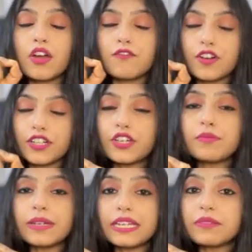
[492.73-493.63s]
What do
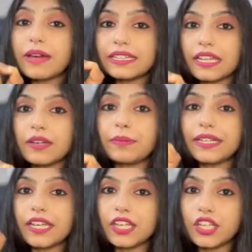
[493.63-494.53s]
you mean by
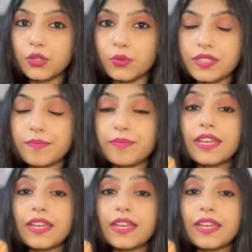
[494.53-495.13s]
therapeutic use?